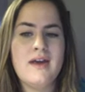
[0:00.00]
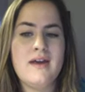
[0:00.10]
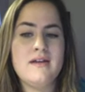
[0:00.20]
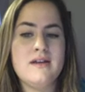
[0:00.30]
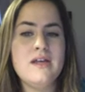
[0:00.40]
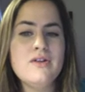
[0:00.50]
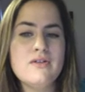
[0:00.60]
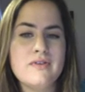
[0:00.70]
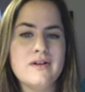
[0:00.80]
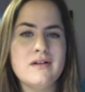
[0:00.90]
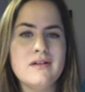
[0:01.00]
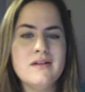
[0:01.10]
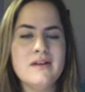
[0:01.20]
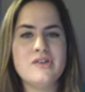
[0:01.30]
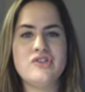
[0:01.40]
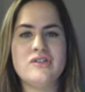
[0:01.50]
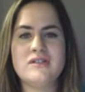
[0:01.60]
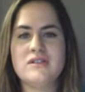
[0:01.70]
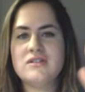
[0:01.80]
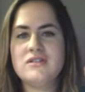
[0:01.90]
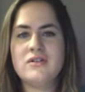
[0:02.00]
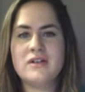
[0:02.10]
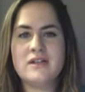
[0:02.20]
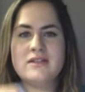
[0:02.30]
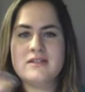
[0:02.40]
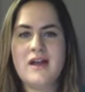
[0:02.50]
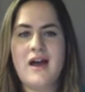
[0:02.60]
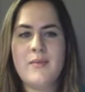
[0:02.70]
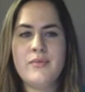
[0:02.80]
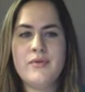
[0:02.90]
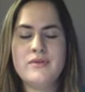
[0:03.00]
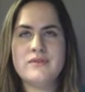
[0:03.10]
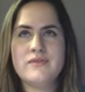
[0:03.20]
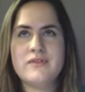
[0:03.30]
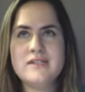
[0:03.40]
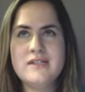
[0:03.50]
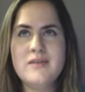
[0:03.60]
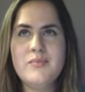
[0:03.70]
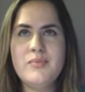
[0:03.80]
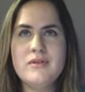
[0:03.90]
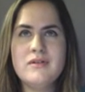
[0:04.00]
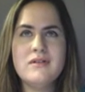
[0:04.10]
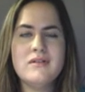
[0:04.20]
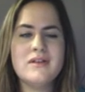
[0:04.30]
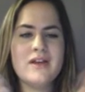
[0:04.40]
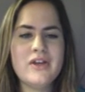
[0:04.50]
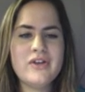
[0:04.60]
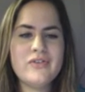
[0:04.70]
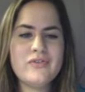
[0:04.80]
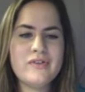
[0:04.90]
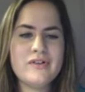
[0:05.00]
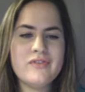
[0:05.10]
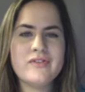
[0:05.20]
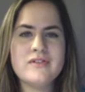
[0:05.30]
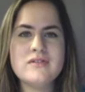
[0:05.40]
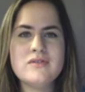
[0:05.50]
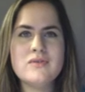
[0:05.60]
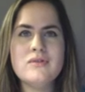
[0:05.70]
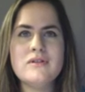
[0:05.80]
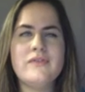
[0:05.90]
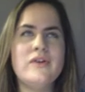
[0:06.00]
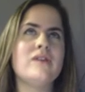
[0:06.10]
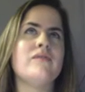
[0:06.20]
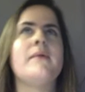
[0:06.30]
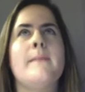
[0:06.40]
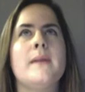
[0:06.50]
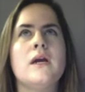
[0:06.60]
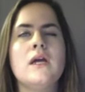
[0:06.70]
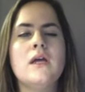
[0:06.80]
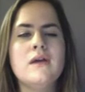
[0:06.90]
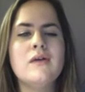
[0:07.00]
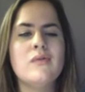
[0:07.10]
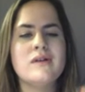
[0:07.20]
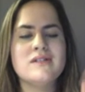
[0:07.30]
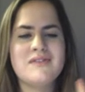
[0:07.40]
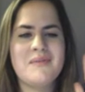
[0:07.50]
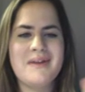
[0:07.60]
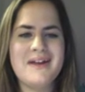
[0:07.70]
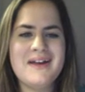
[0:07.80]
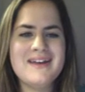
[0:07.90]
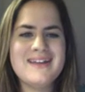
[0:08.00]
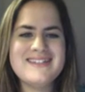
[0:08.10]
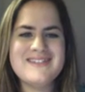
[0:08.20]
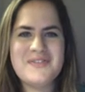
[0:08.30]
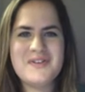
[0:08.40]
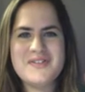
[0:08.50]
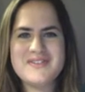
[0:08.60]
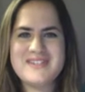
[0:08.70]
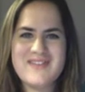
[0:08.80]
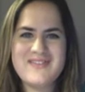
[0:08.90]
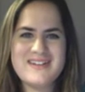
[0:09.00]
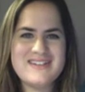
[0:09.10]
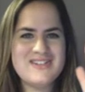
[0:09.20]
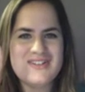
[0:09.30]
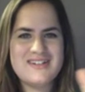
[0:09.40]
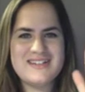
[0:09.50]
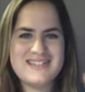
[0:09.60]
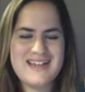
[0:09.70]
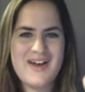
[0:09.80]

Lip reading: an interval is just a start and a stop. So for example, the interval for school, if you can remember, was from 9 to 4:07, a start and a stop.